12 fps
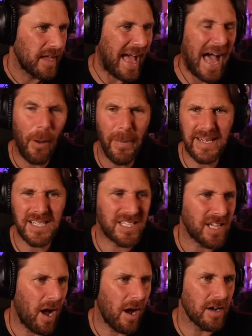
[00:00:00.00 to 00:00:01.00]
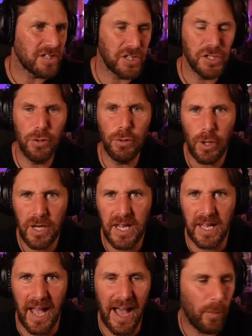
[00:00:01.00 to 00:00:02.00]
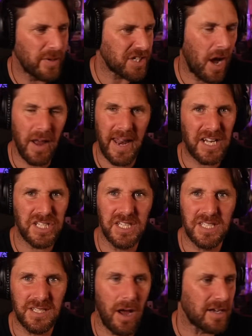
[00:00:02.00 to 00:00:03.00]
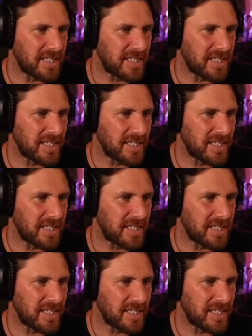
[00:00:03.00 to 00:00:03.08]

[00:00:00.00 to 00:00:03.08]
How many stars are you looking at which aren't actually stars?